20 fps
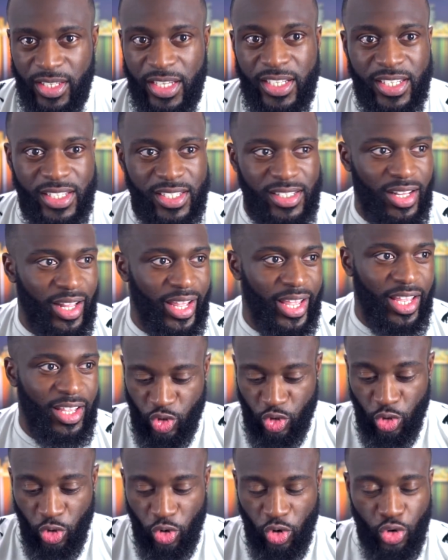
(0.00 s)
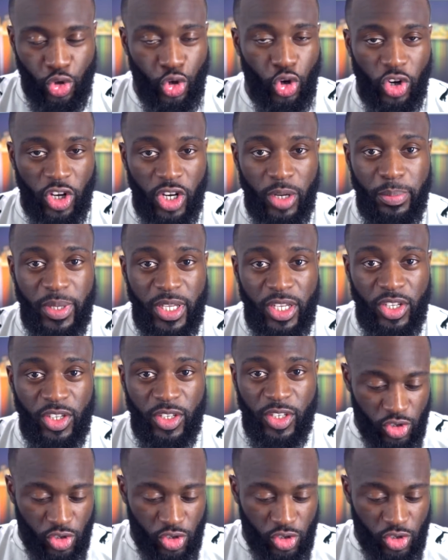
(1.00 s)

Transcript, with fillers: This is like you're you're gonna be